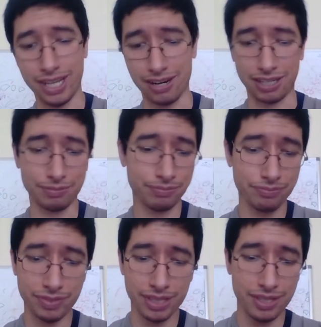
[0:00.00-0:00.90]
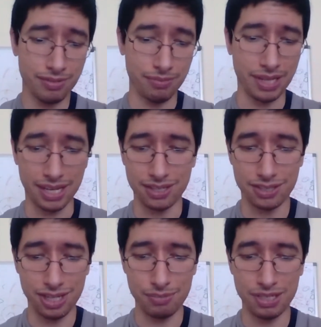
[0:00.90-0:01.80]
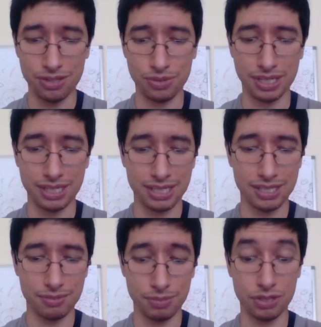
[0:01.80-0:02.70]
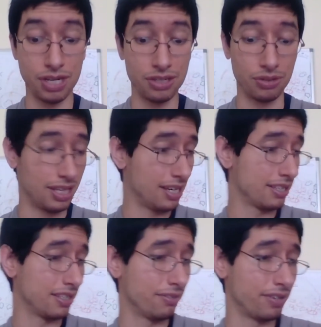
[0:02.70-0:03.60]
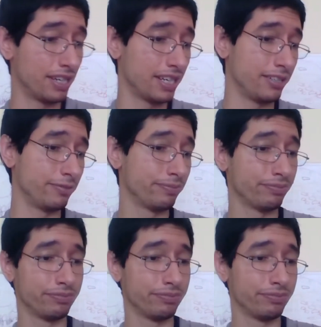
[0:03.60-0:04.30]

All right. But yeah, just trying been doing, been trying to do a lot of stuff right now.